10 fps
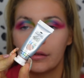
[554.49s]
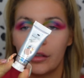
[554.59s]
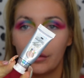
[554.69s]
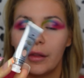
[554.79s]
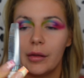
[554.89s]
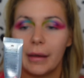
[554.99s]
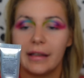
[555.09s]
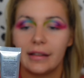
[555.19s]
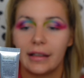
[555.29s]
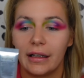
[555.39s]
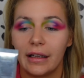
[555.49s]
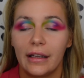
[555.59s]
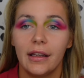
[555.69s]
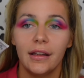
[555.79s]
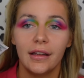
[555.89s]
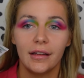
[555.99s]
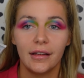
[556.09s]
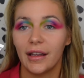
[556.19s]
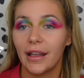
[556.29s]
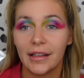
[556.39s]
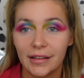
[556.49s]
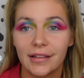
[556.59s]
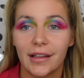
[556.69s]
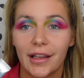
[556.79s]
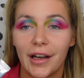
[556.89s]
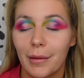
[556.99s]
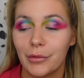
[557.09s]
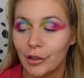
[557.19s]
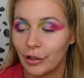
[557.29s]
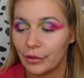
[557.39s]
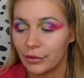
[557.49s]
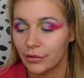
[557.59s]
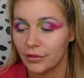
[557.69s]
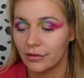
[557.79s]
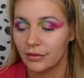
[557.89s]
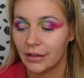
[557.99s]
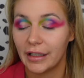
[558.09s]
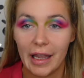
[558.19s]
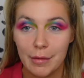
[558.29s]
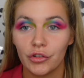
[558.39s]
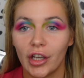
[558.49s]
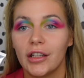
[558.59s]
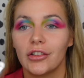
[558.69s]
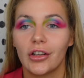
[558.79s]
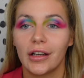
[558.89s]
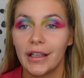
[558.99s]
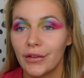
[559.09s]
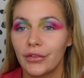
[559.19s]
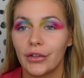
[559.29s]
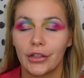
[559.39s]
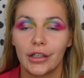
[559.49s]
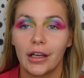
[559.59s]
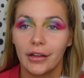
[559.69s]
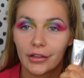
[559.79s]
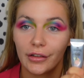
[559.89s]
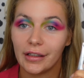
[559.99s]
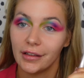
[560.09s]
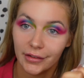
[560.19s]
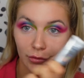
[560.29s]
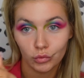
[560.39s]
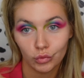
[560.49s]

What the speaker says: So this basically is an absolute game changer if you're going to cut the crease.